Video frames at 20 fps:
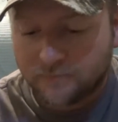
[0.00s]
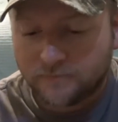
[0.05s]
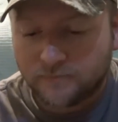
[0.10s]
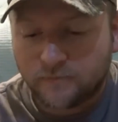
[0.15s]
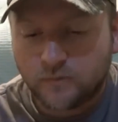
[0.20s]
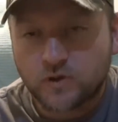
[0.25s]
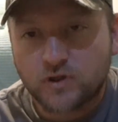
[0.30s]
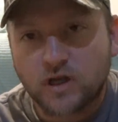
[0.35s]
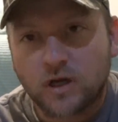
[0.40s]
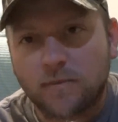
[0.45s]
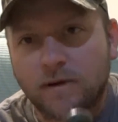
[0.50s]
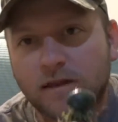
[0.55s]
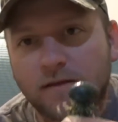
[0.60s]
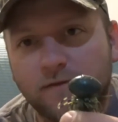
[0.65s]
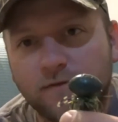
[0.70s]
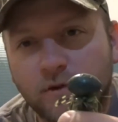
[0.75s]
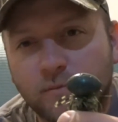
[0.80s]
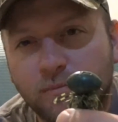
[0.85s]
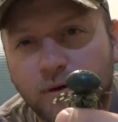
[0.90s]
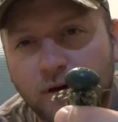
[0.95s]
let's talk about the
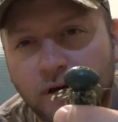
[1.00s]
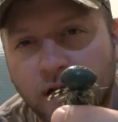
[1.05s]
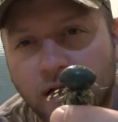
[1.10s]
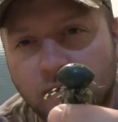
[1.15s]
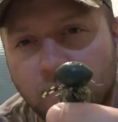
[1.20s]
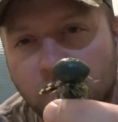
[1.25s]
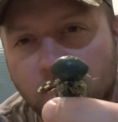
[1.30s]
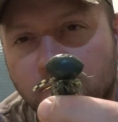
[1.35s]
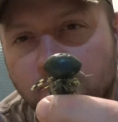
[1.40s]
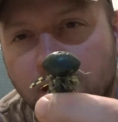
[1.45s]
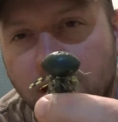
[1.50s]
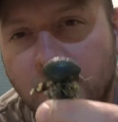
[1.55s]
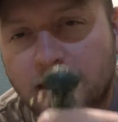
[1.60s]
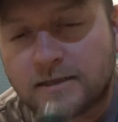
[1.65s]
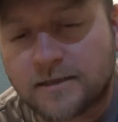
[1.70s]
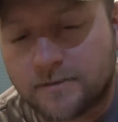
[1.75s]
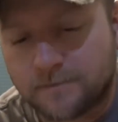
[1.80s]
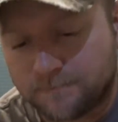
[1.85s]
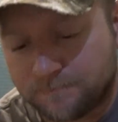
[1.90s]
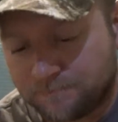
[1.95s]
football head real
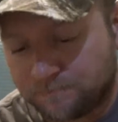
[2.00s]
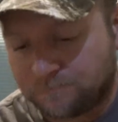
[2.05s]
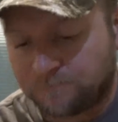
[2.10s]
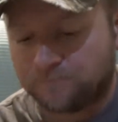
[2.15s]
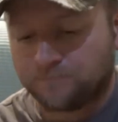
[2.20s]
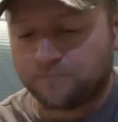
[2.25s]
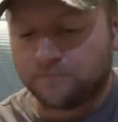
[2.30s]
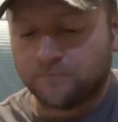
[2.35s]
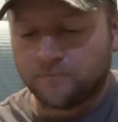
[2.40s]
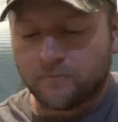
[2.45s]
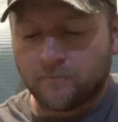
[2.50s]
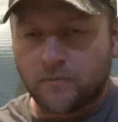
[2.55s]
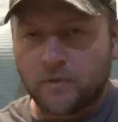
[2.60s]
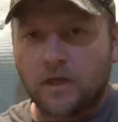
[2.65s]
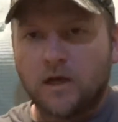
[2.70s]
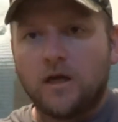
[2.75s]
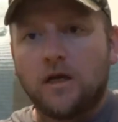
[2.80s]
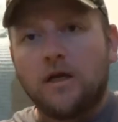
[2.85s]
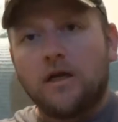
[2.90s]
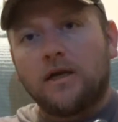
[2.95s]
fast.
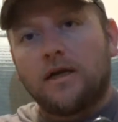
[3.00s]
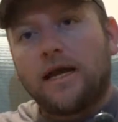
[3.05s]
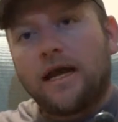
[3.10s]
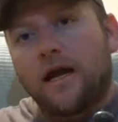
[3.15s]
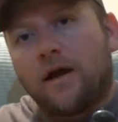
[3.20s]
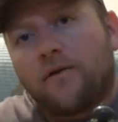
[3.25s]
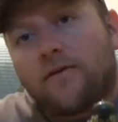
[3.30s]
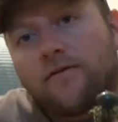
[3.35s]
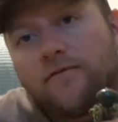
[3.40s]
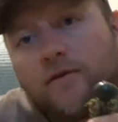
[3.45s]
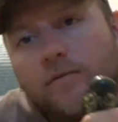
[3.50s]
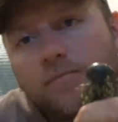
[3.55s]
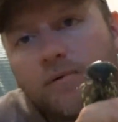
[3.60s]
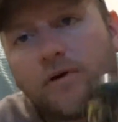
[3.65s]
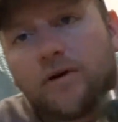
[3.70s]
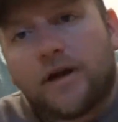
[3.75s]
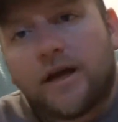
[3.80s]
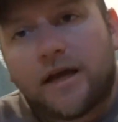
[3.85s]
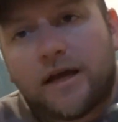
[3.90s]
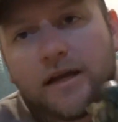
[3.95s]
Now, the
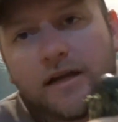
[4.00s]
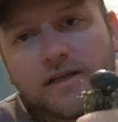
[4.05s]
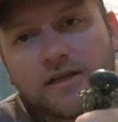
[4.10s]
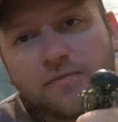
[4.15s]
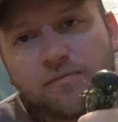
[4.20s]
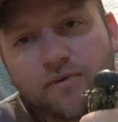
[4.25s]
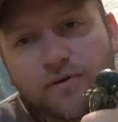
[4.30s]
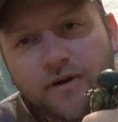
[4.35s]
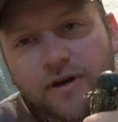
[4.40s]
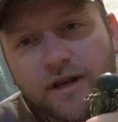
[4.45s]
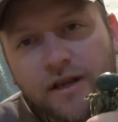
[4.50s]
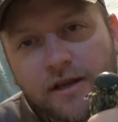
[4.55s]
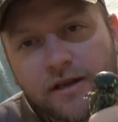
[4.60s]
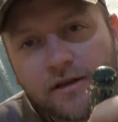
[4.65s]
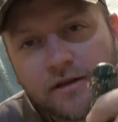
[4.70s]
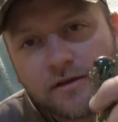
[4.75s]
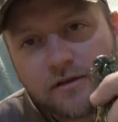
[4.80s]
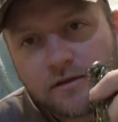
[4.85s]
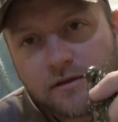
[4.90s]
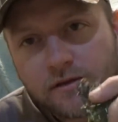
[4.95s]
football head is a pretty
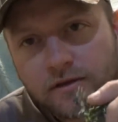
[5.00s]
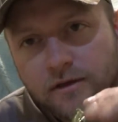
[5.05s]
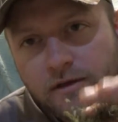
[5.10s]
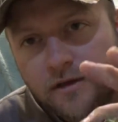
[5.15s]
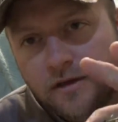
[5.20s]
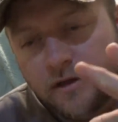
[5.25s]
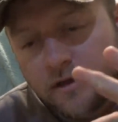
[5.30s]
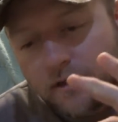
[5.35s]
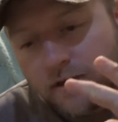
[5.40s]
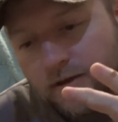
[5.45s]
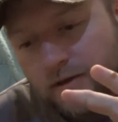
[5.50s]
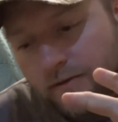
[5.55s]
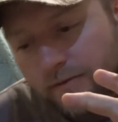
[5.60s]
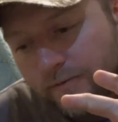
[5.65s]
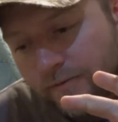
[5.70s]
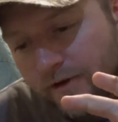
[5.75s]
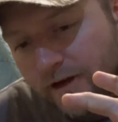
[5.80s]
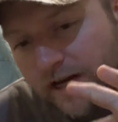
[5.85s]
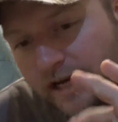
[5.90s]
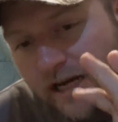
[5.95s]

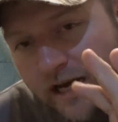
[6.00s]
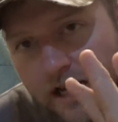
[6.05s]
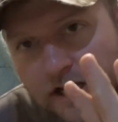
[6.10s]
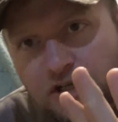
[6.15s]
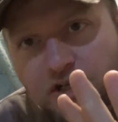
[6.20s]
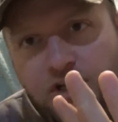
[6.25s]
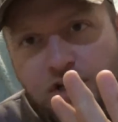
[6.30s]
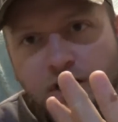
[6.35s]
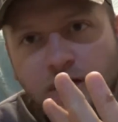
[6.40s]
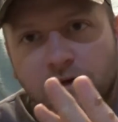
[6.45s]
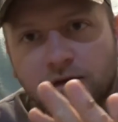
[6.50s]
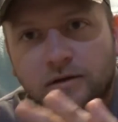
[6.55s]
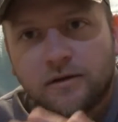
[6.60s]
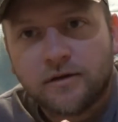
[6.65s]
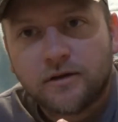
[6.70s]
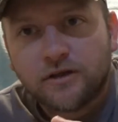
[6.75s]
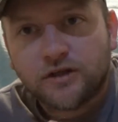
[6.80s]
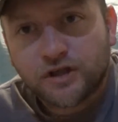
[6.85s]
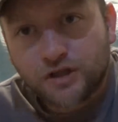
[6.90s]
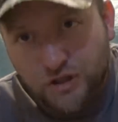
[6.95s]
niche
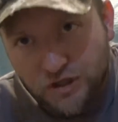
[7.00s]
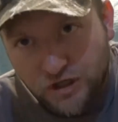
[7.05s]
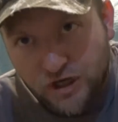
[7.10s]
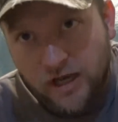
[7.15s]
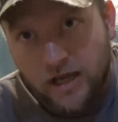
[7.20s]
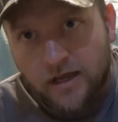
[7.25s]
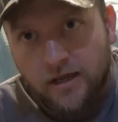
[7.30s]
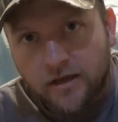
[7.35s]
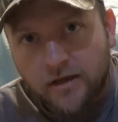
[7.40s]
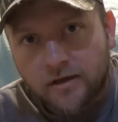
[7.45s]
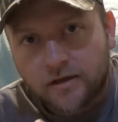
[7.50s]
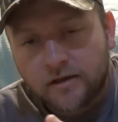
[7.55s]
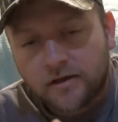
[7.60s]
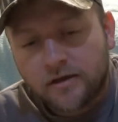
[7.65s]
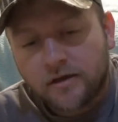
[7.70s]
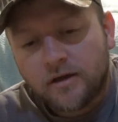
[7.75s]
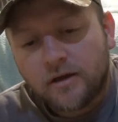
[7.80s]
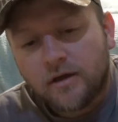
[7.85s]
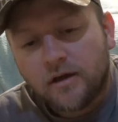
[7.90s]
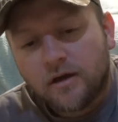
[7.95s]
jig.
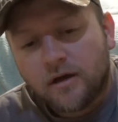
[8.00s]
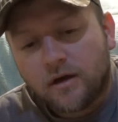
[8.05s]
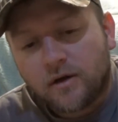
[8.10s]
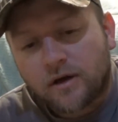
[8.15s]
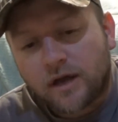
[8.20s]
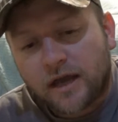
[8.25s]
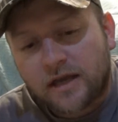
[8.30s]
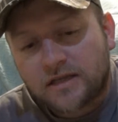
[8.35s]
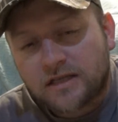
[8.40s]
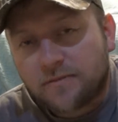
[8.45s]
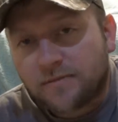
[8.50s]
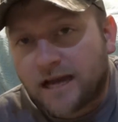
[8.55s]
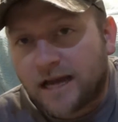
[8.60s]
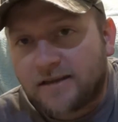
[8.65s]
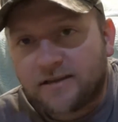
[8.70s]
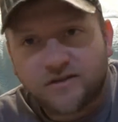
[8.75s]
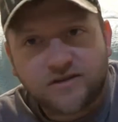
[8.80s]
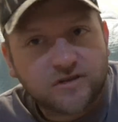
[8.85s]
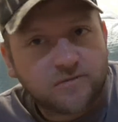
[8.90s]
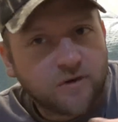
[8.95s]
Okay, some
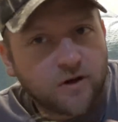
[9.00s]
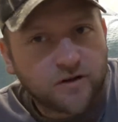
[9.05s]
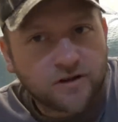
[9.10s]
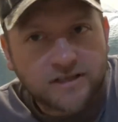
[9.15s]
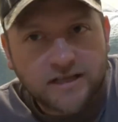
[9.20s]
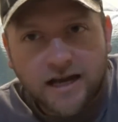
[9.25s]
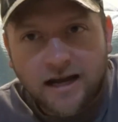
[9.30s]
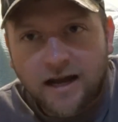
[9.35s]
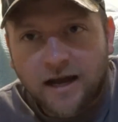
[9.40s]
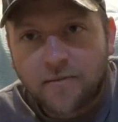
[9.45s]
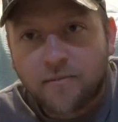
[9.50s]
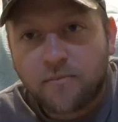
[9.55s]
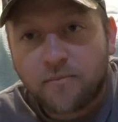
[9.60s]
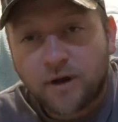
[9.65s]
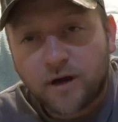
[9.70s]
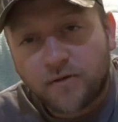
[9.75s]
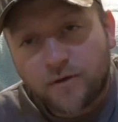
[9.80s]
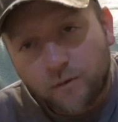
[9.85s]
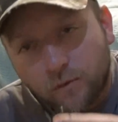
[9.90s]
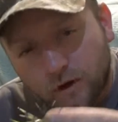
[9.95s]
guys use them all the time,
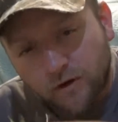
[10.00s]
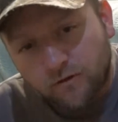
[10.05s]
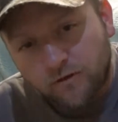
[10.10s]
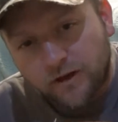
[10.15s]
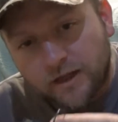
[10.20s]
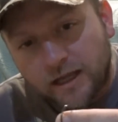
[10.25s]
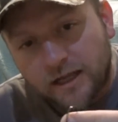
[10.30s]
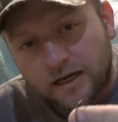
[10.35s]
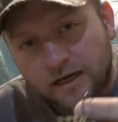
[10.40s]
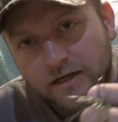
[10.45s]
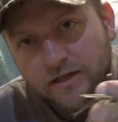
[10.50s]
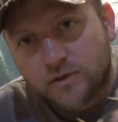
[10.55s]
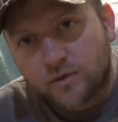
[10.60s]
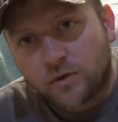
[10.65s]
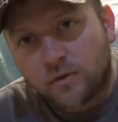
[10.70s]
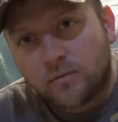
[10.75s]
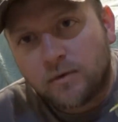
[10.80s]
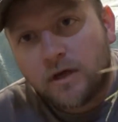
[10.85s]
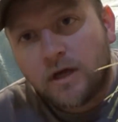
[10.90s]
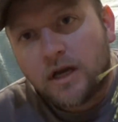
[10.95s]
but if you want to really get into
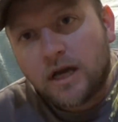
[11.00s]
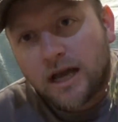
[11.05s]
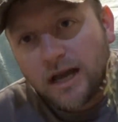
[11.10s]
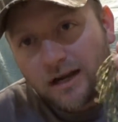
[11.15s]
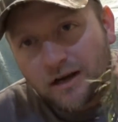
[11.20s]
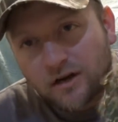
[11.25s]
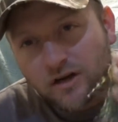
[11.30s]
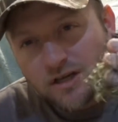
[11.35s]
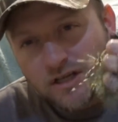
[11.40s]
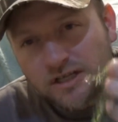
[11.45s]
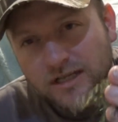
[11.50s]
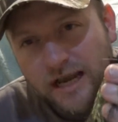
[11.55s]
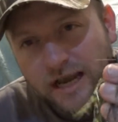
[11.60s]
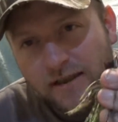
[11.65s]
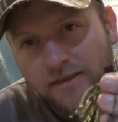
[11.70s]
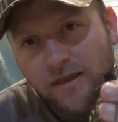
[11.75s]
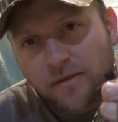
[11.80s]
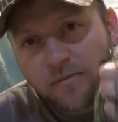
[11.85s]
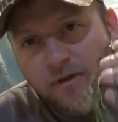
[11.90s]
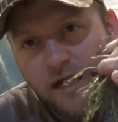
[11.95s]
them and
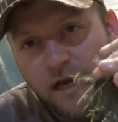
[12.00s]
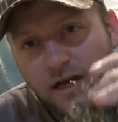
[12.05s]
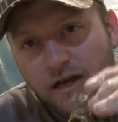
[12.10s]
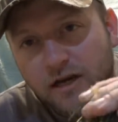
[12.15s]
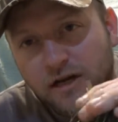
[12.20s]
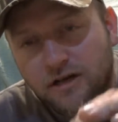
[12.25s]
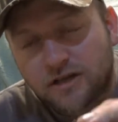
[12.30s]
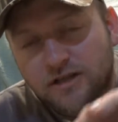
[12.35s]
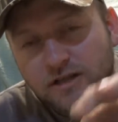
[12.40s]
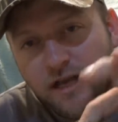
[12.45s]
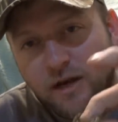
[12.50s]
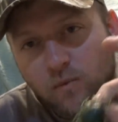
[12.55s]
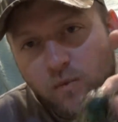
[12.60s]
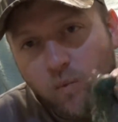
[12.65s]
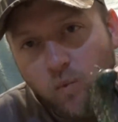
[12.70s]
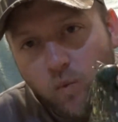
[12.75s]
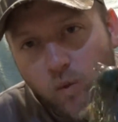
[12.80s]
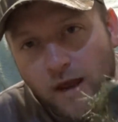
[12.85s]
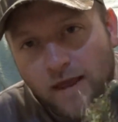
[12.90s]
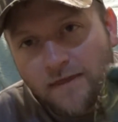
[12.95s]
understand them, you got to
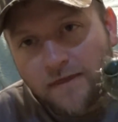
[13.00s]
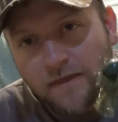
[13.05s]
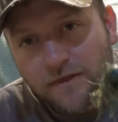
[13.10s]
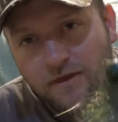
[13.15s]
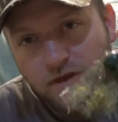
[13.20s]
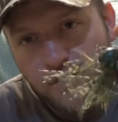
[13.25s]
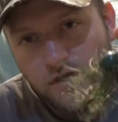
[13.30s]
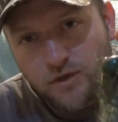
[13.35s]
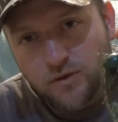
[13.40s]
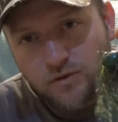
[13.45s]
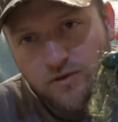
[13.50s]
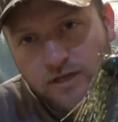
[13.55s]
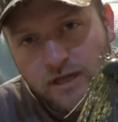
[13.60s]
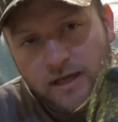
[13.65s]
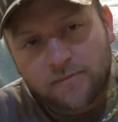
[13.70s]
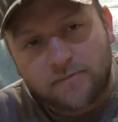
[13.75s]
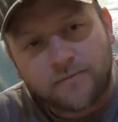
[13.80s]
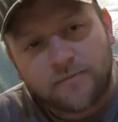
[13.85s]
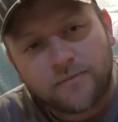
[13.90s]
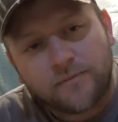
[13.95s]
understand when to use them.